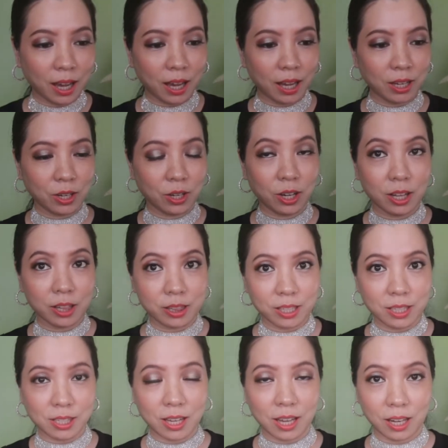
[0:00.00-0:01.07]
I got
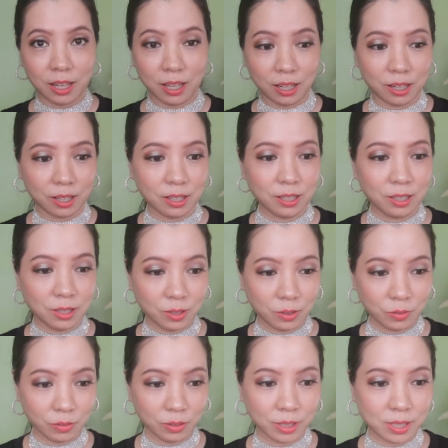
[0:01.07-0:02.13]
this color,
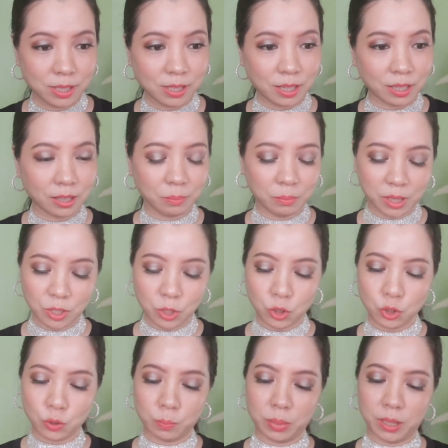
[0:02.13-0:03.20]
Sentiment
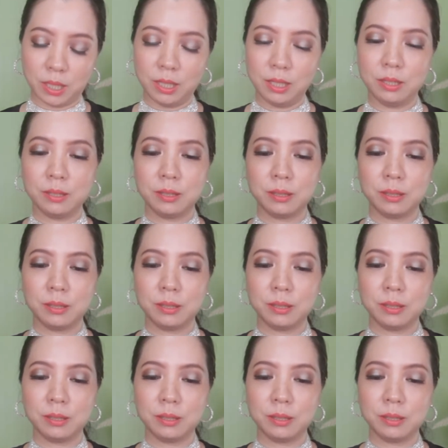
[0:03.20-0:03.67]
to Be.